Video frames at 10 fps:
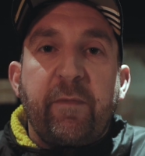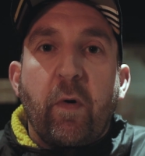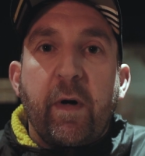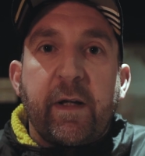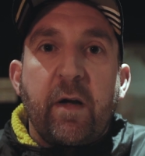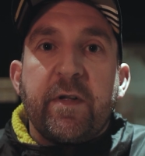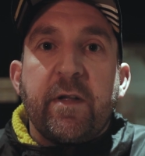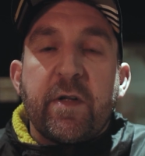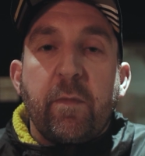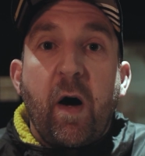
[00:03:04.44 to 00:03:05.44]
before it goes
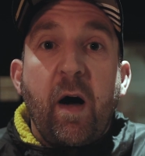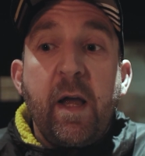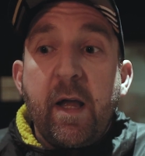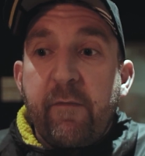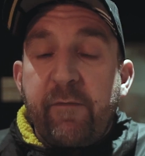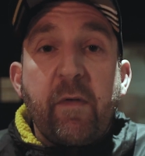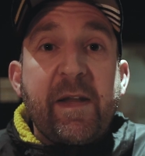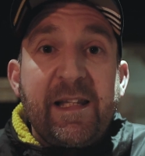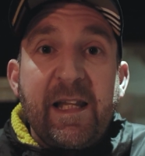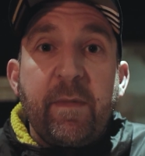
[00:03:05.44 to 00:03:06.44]
into our
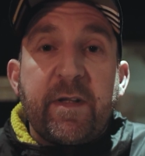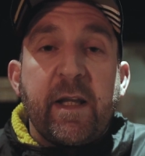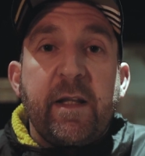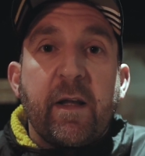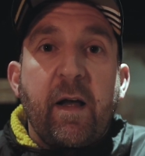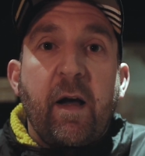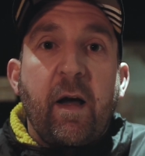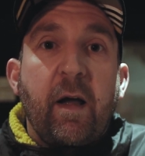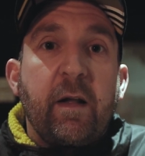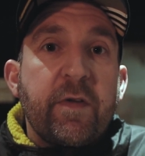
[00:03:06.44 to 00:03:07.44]
very limited
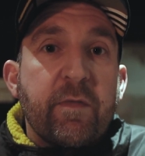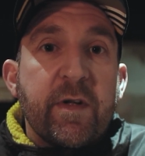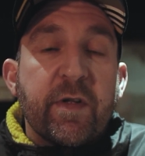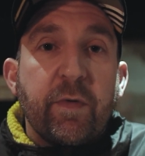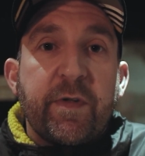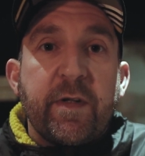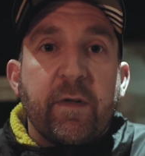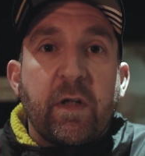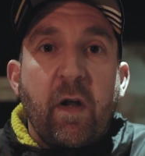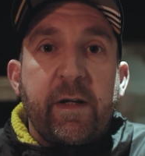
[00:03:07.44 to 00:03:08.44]
resources
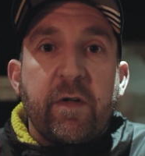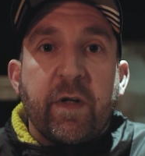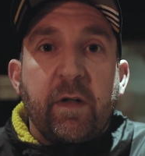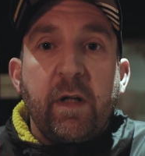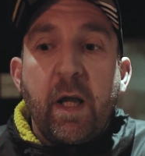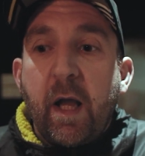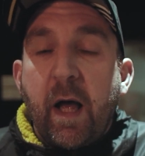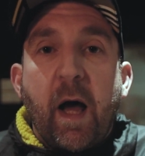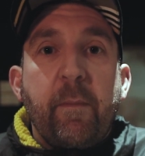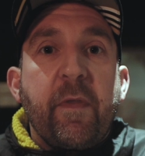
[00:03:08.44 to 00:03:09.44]
of glycogen,
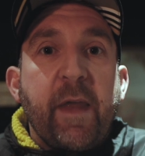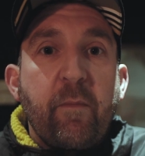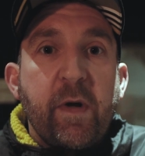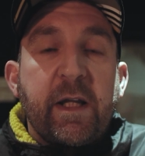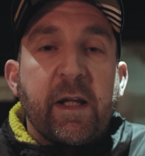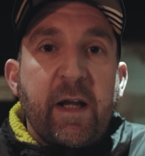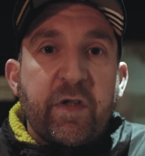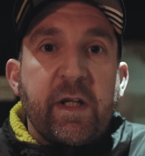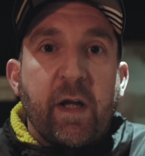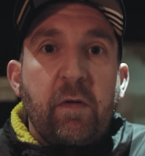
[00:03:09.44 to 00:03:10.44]
then we can
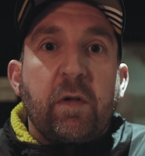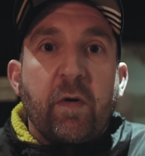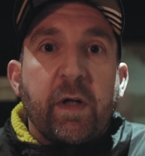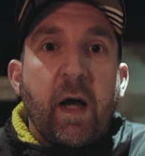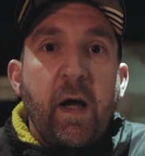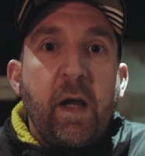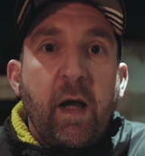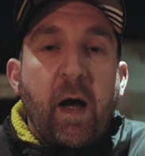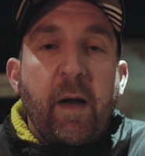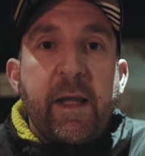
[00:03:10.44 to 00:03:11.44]
actually go longer
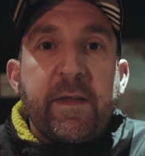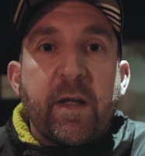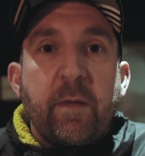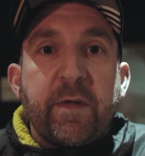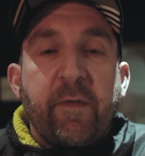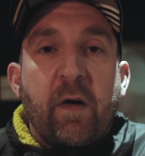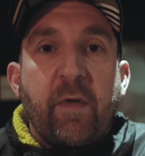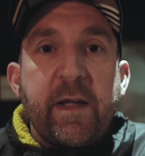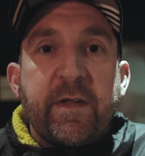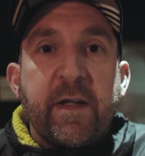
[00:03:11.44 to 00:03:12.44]
in terms of our
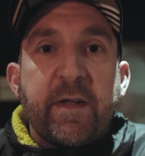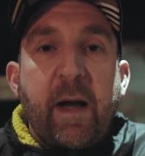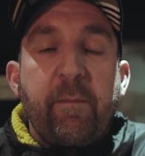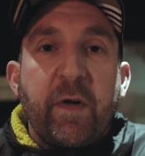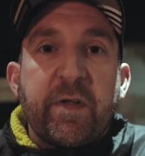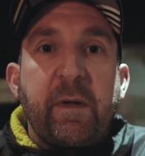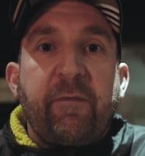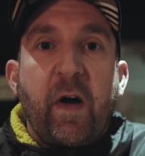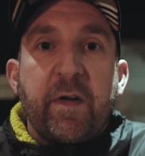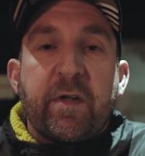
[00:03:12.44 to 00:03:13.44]
races, and possibly
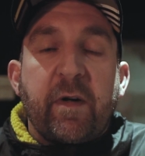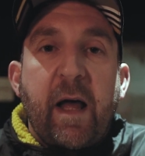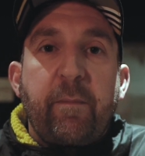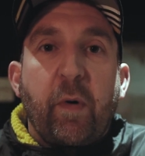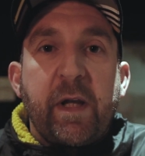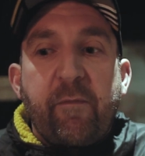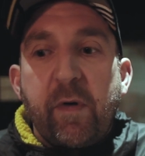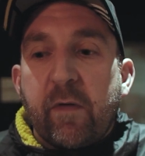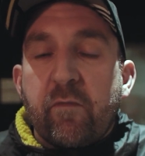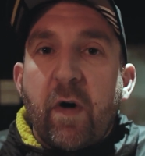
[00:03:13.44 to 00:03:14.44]
faster at that point if
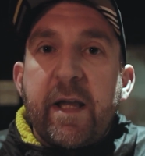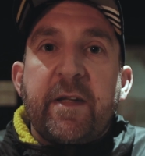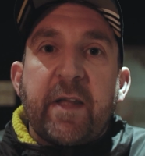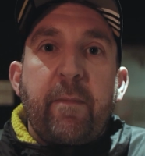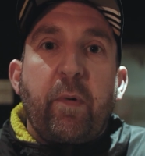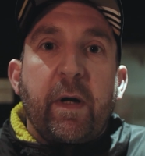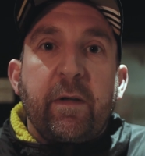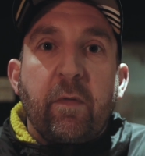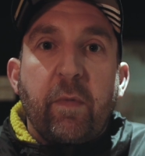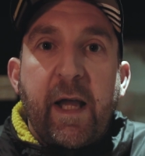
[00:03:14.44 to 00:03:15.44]
we can raise that
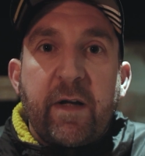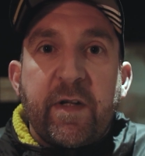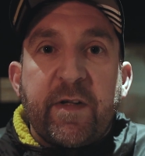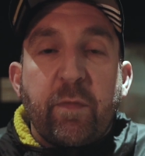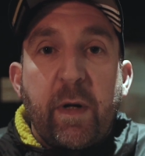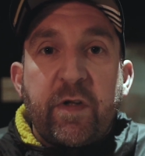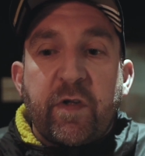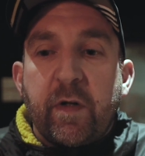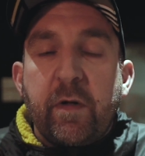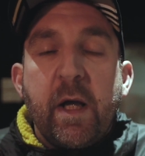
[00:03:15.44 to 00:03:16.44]
point that we actually switch
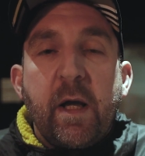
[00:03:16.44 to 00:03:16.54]
to